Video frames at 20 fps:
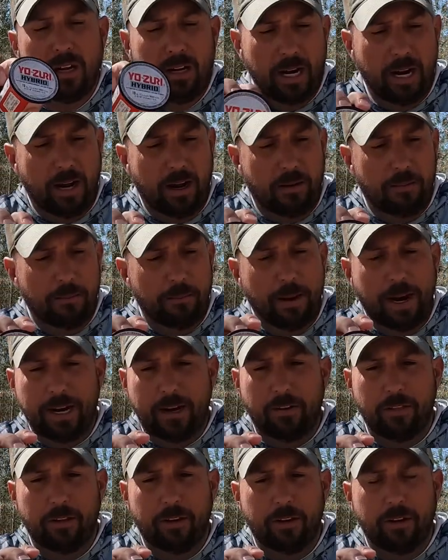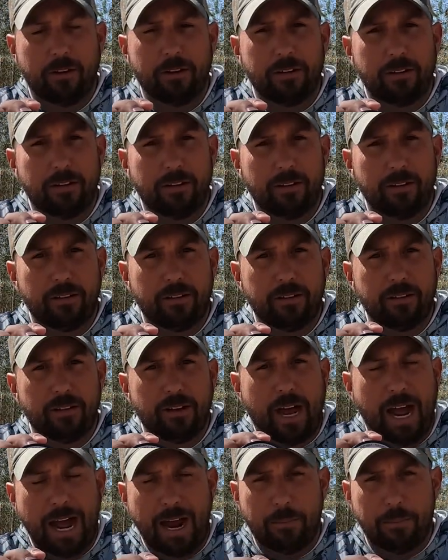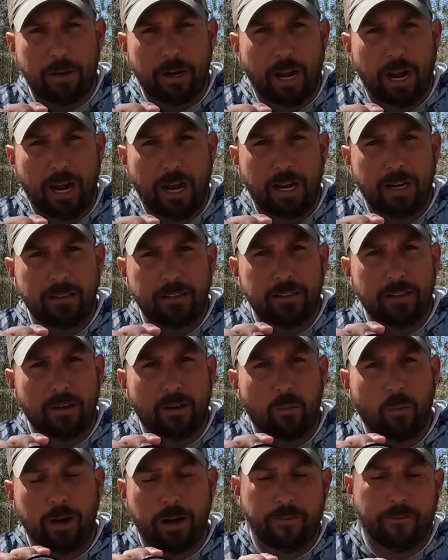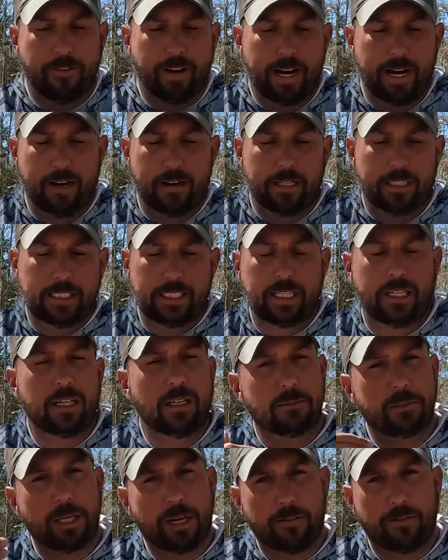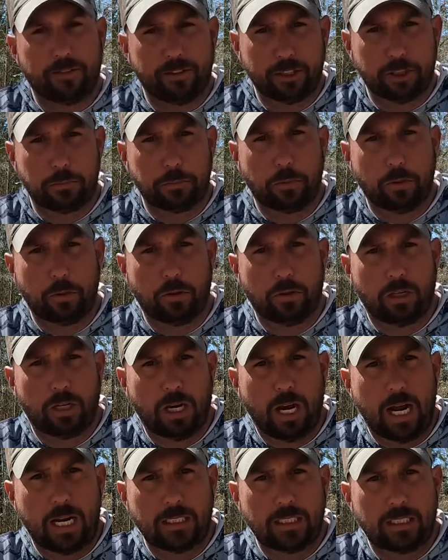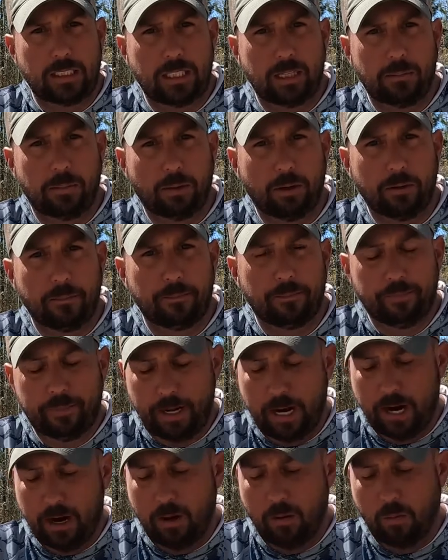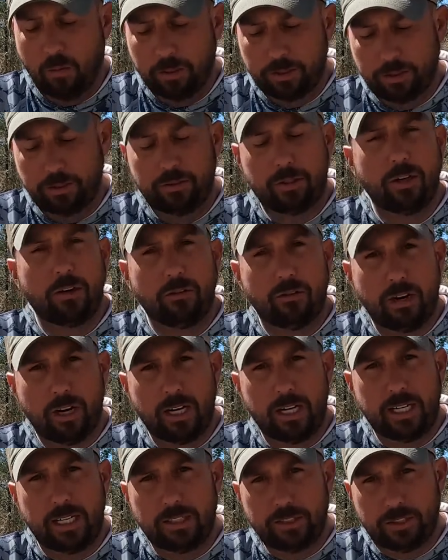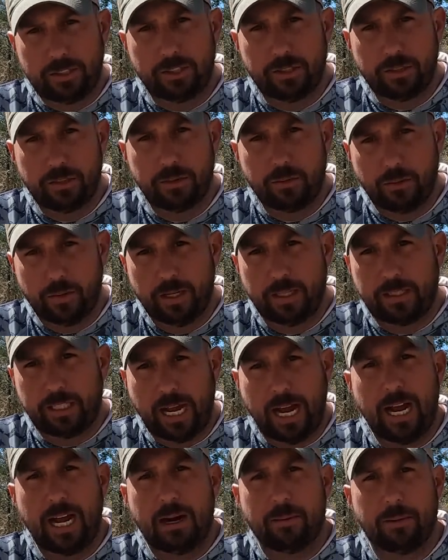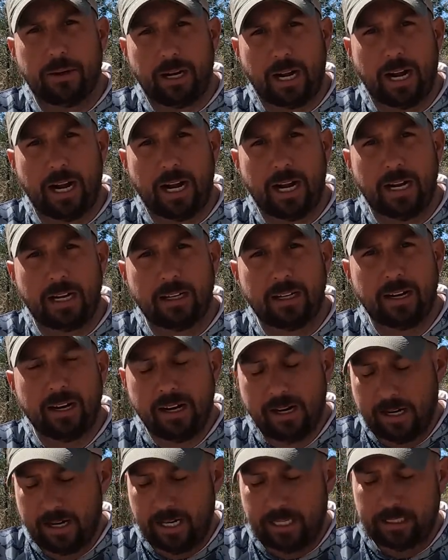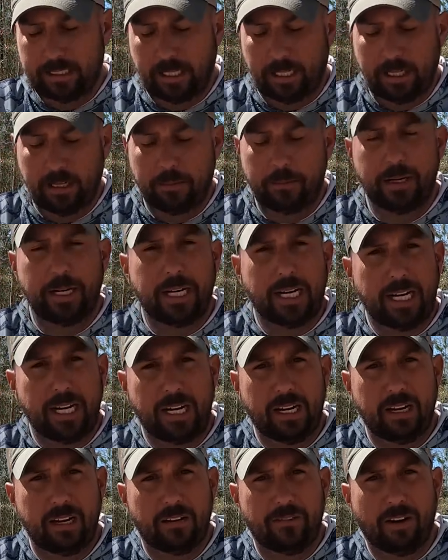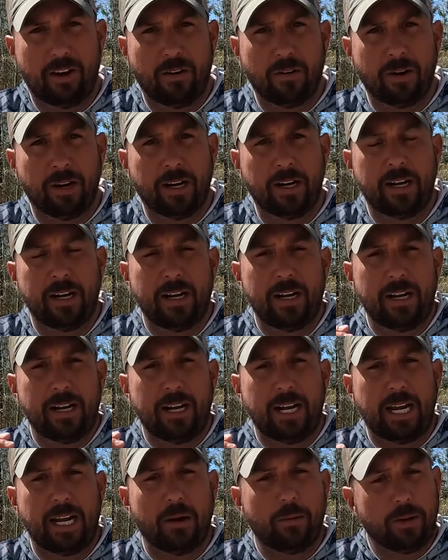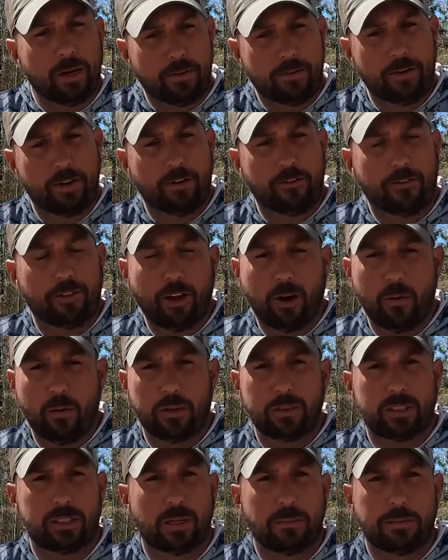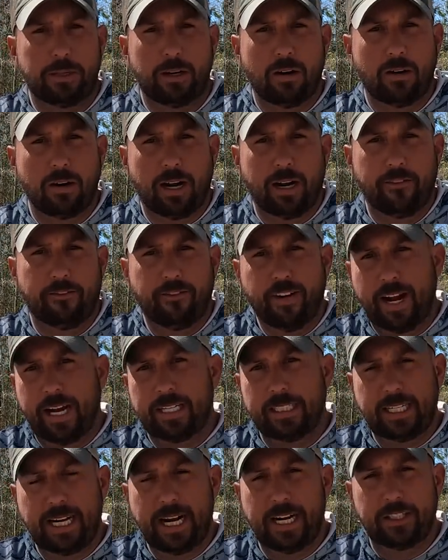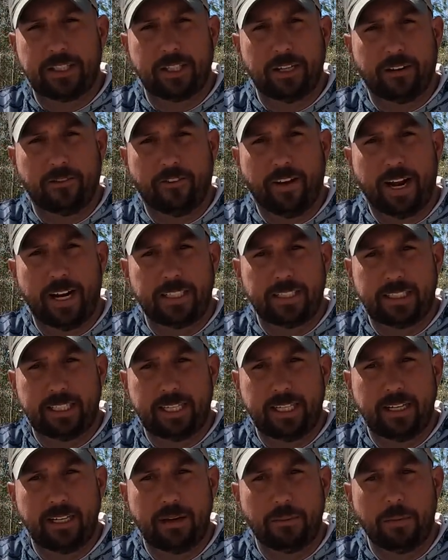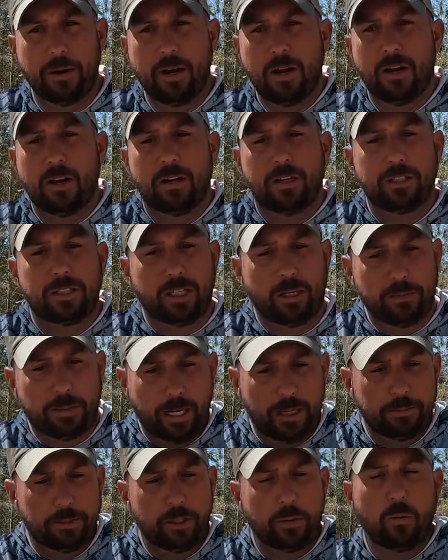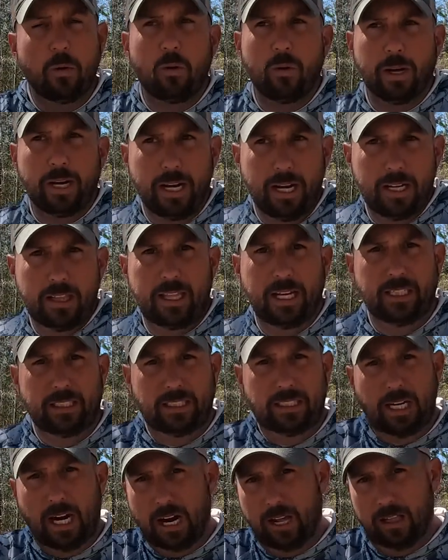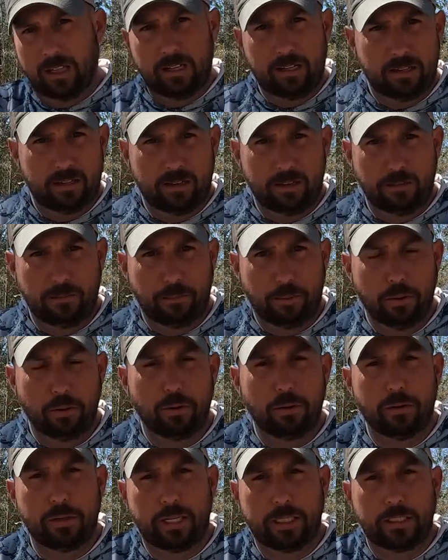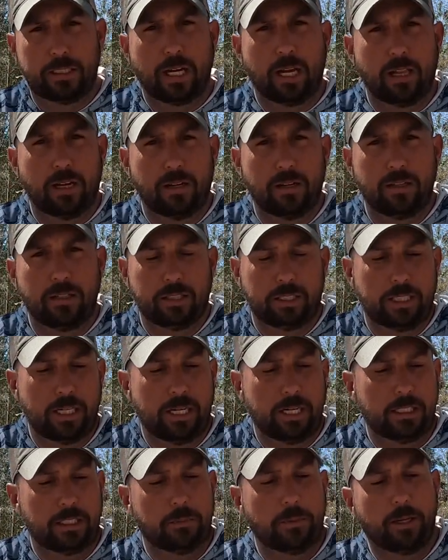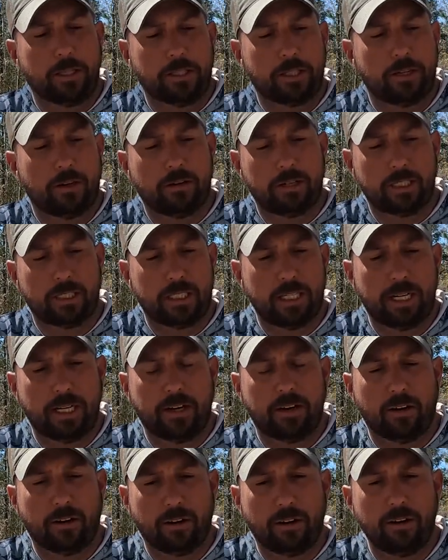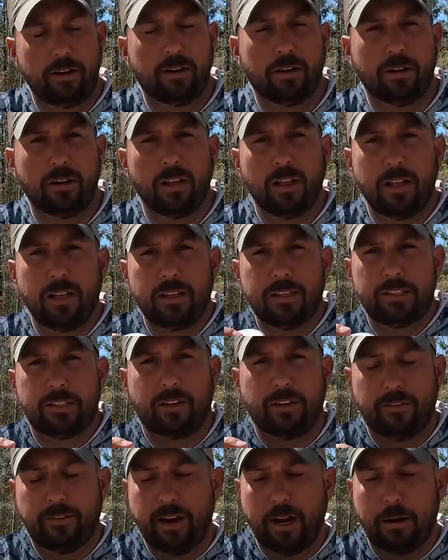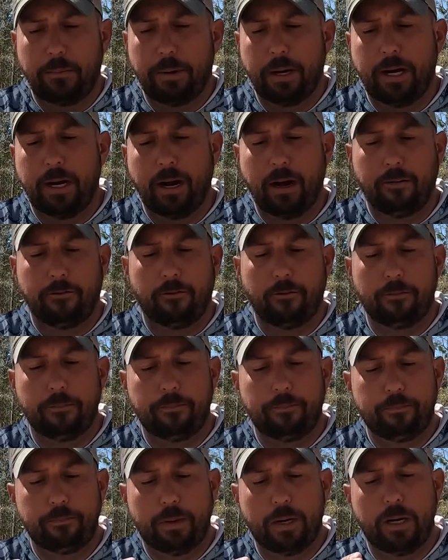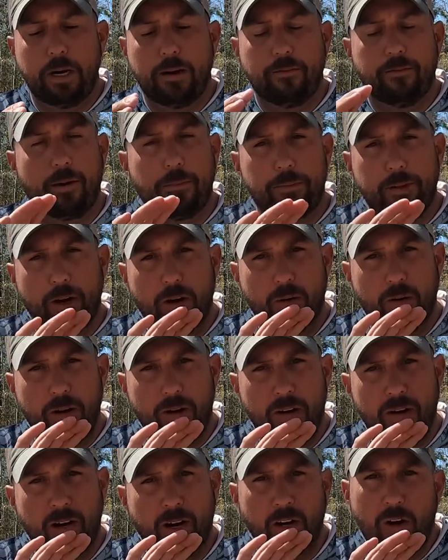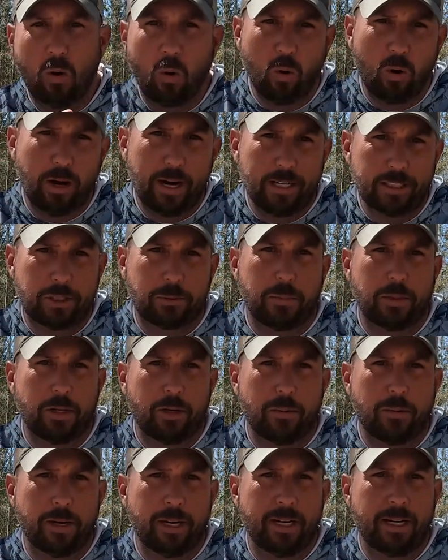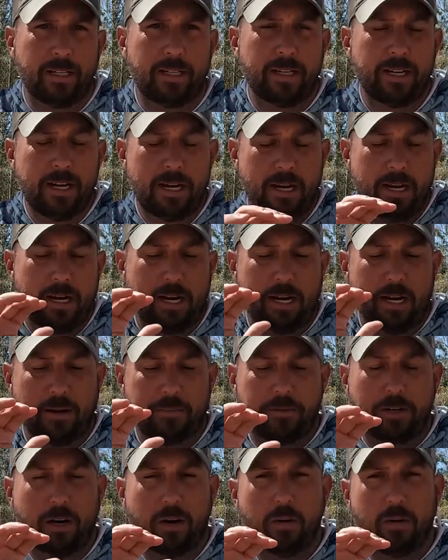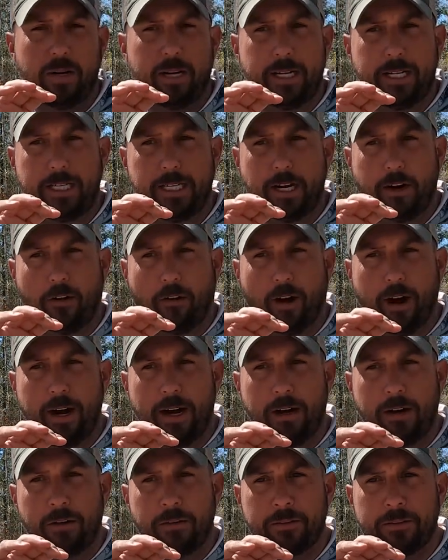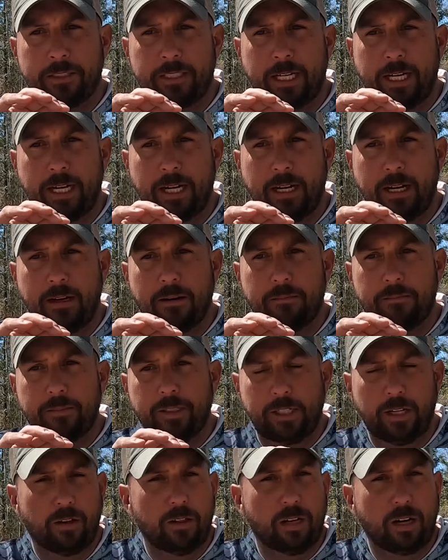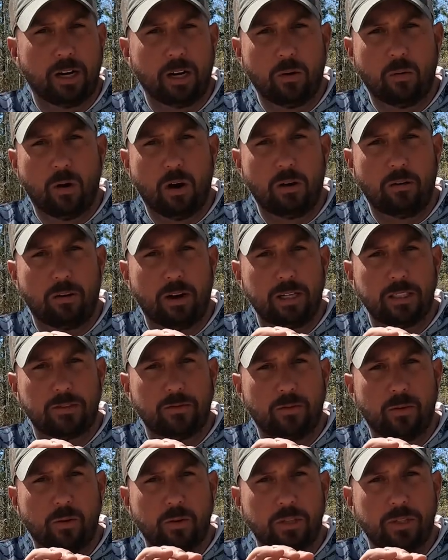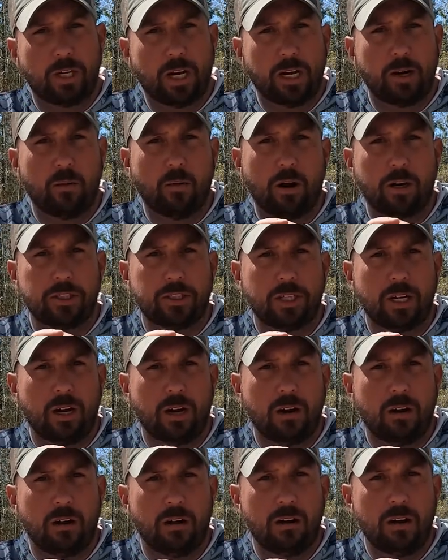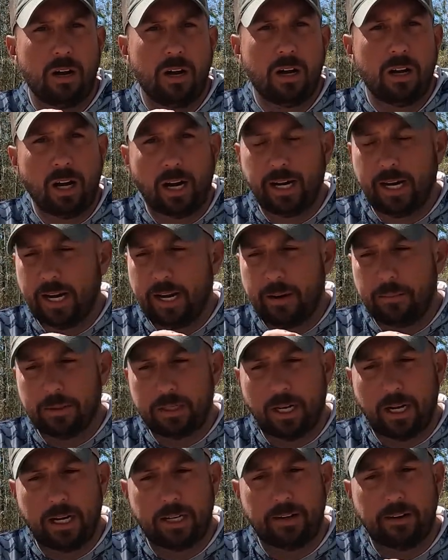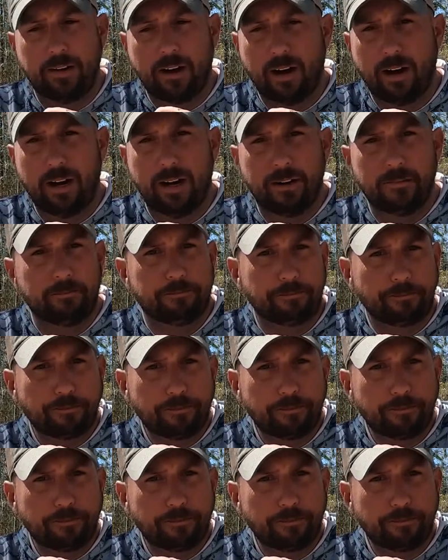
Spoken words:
Now, back on the hybrid line, what I found is it comes off of the spool a lot simpler. Now, what you do run into with the hybrid line is a little bit of give on it, and whenever you're throwing something on a fast action, a fast tip, sometimes you won't get that solid pull, that solid hook set, especially on a singular hook. So you've got to be careful. But if I'm throwing a 1/4 ounce spinnerbait and I'm throwing it around you know, the Clearwater reservoirs, Lake Ouachita, Lake Hamilton, Lake DeGray,